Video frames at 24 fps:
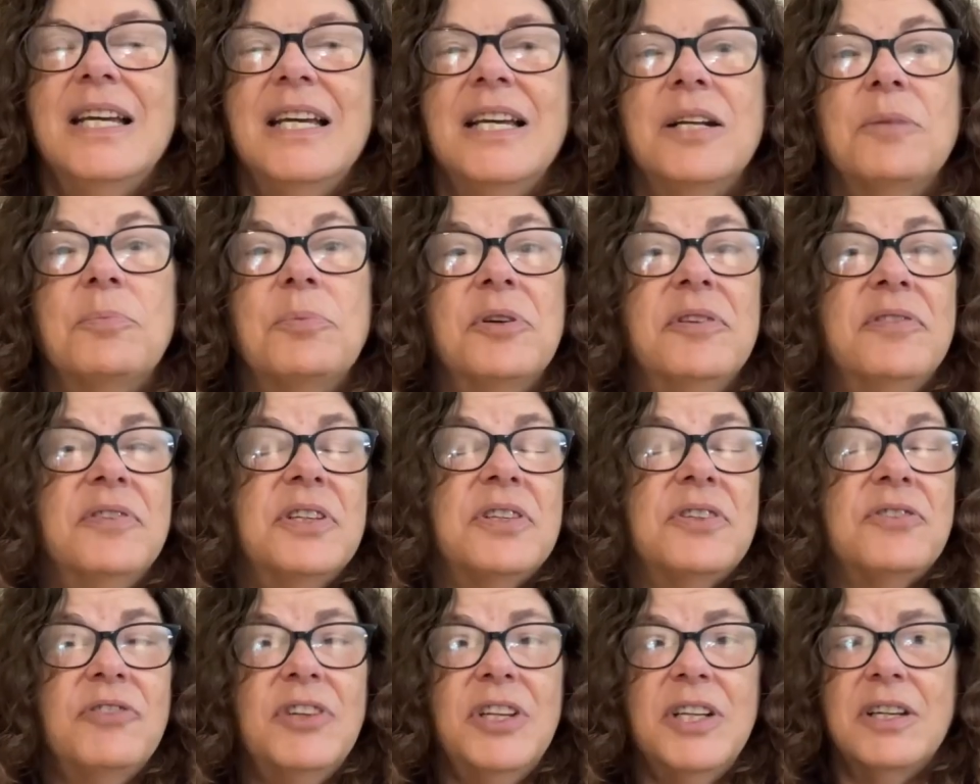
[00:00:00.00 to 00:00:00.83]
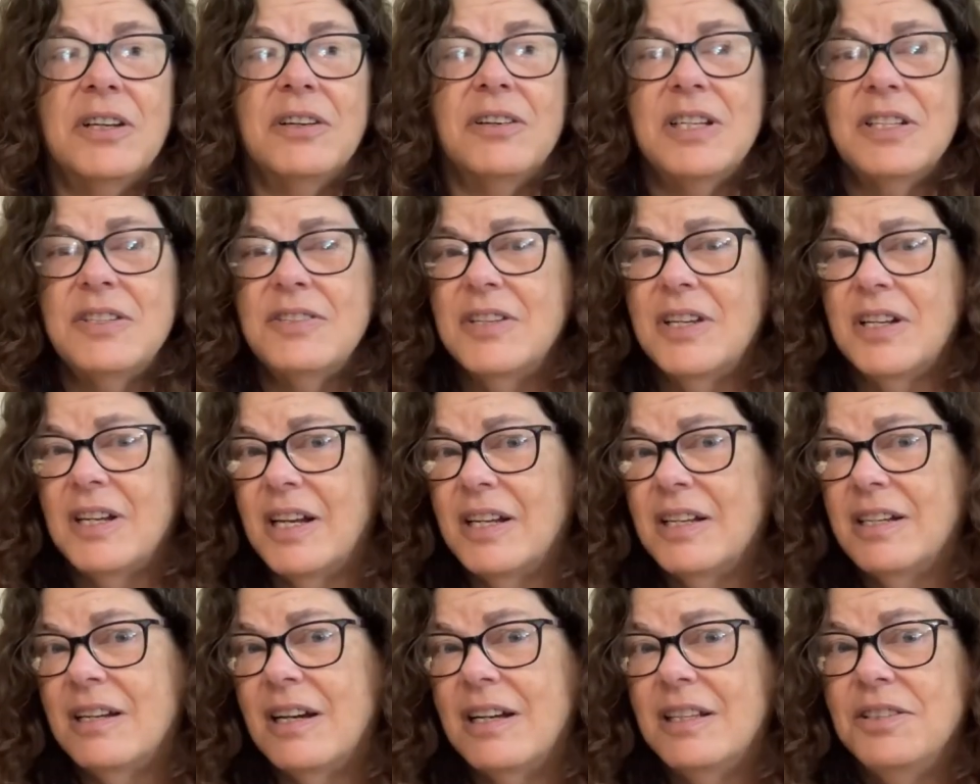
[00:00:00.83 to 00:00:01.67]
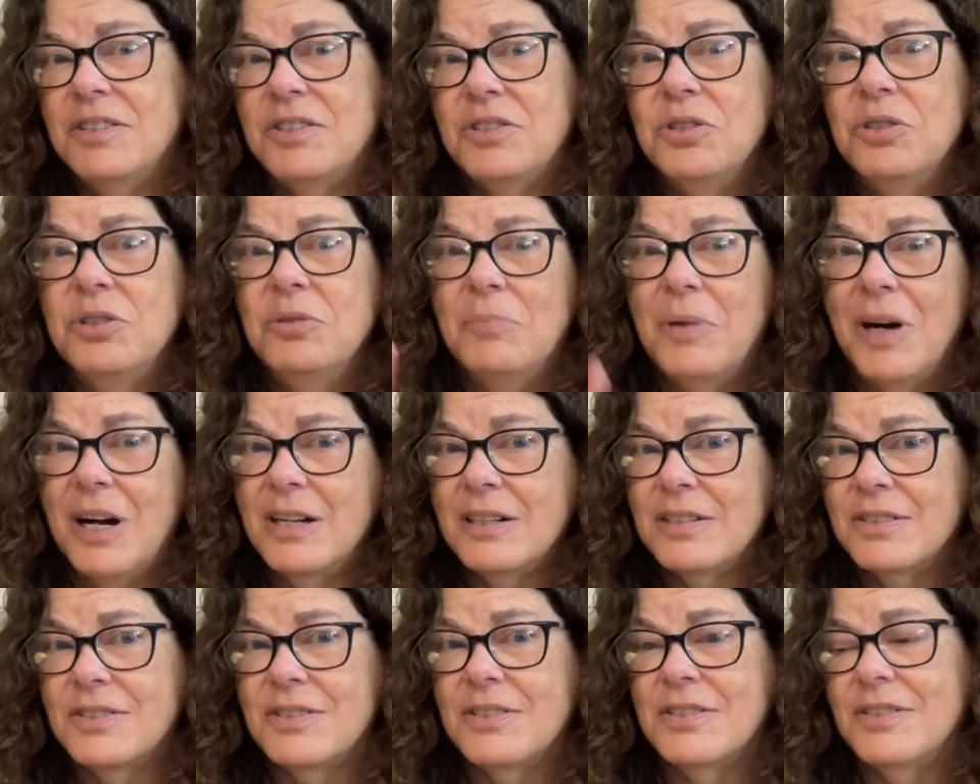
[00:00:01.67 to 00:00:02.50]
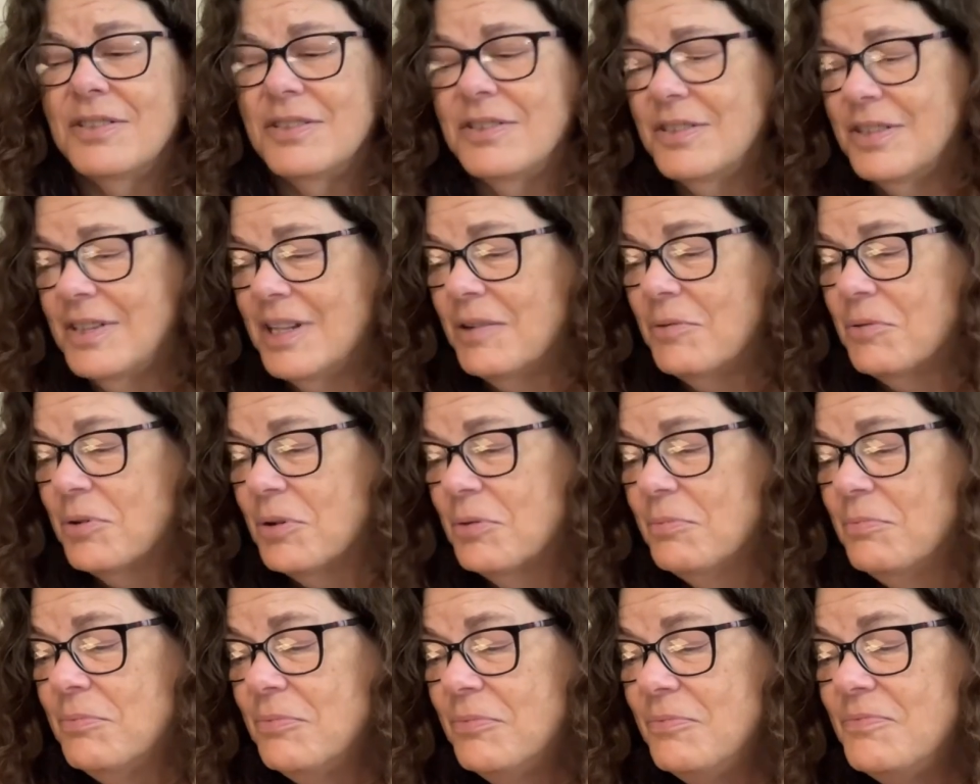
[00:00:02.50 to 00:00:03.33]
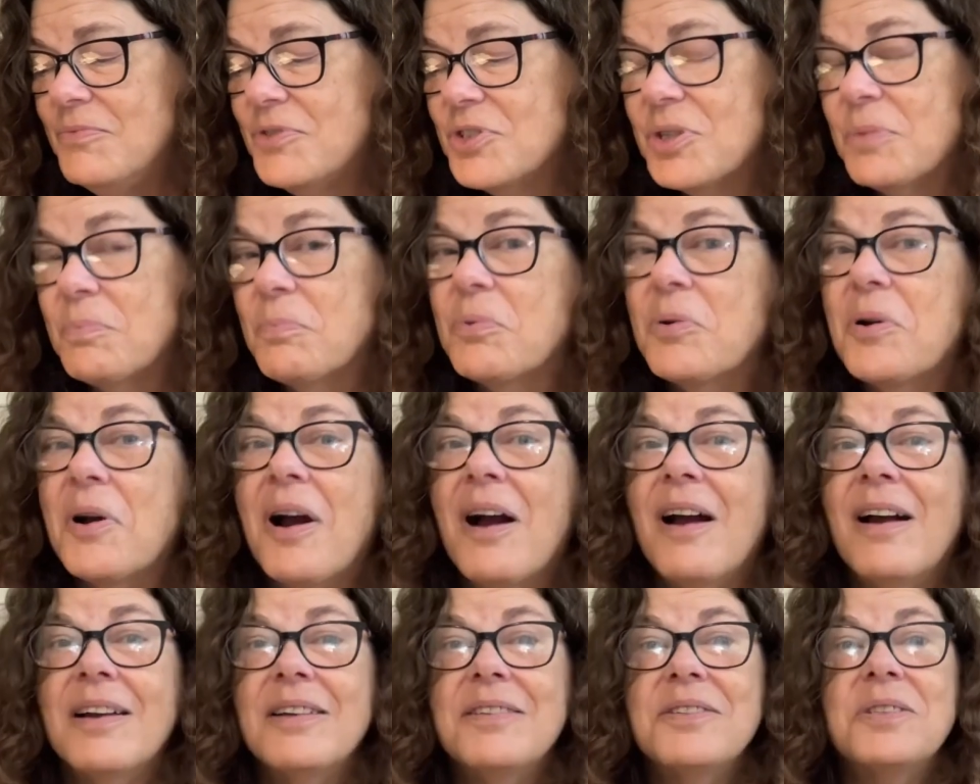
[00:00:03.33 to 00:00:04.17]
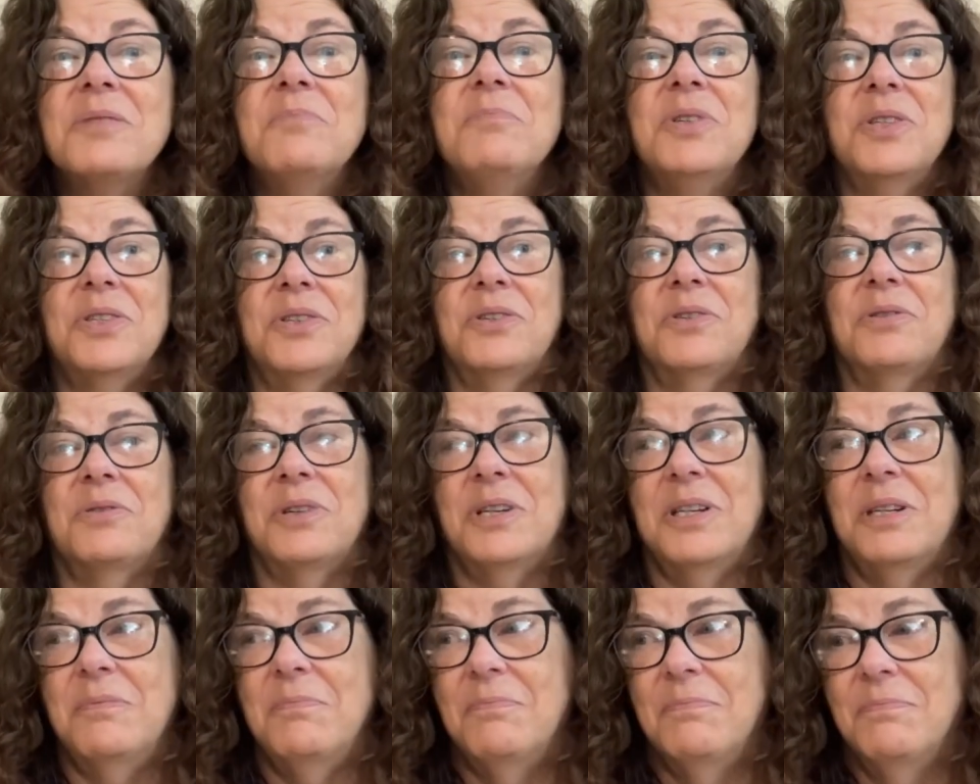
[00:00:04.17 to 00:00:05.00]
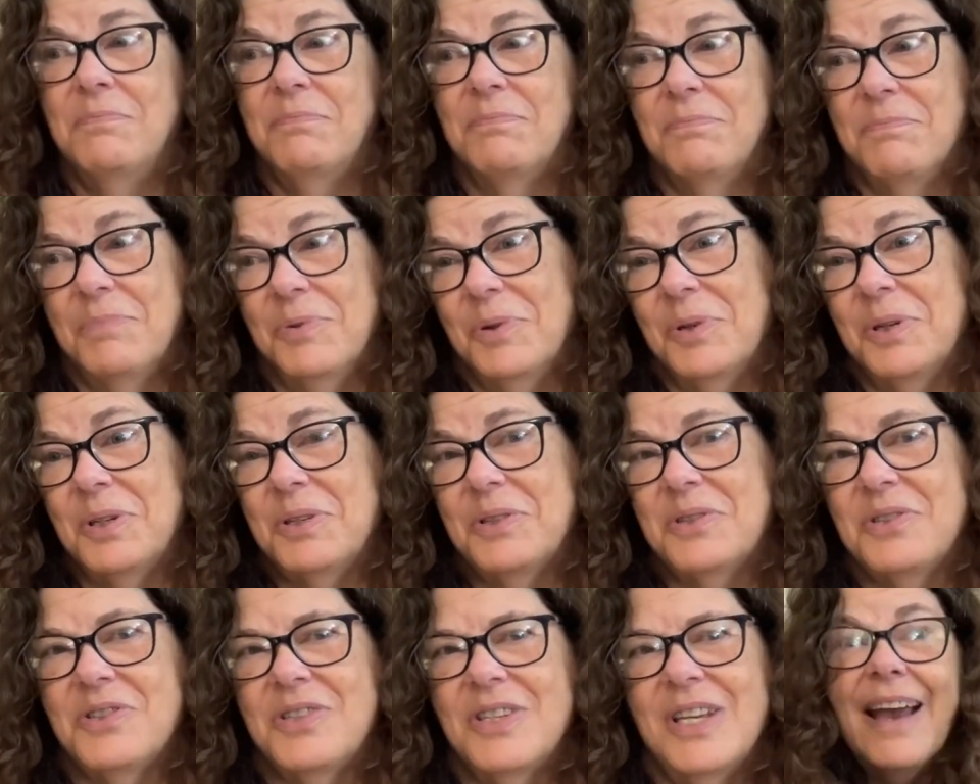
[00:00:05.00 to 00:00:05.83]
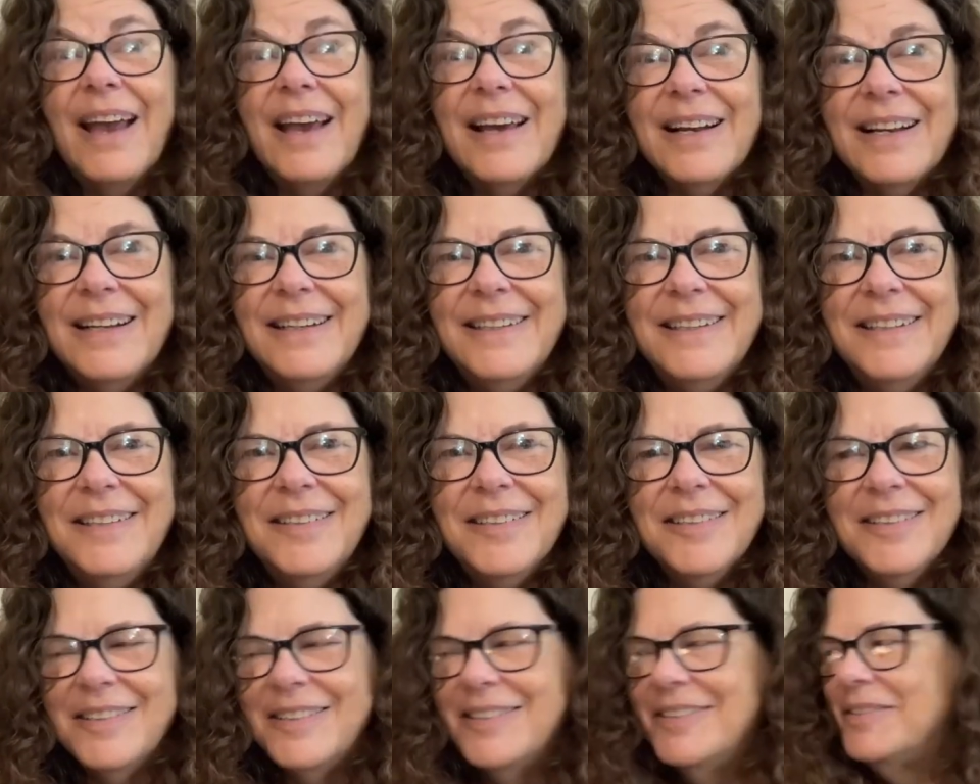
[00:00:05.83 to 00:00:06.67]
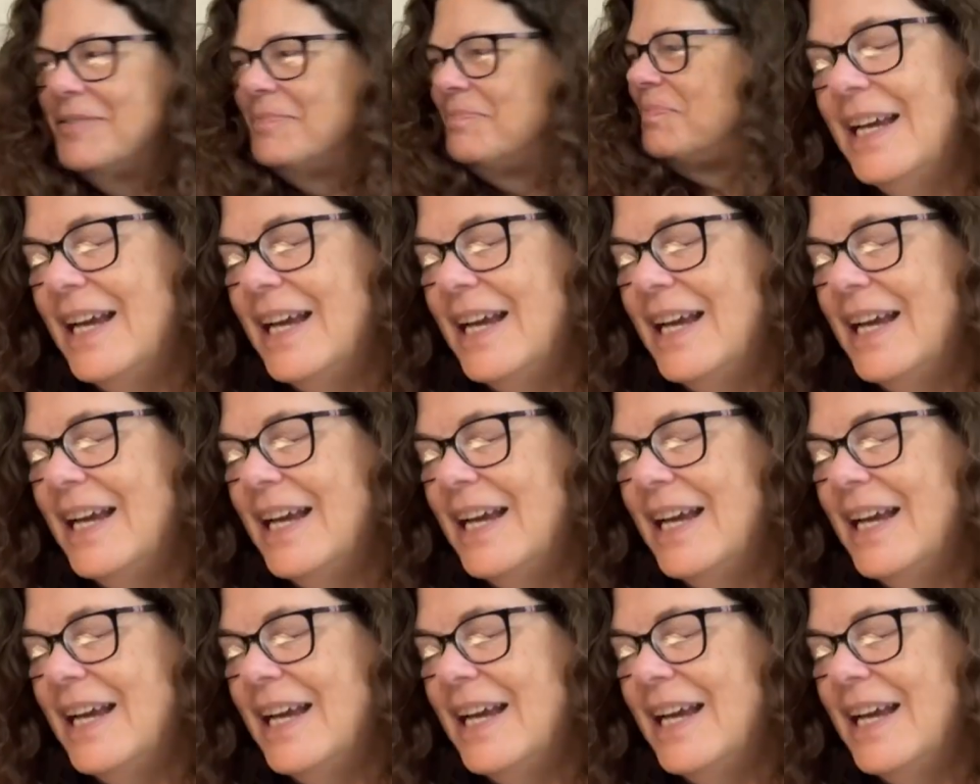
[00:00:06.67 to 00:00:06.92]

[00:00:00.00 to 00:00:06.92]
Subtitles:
In a previous video, I said I'd gotten two boxes that were surprise mystery books, and I didn't.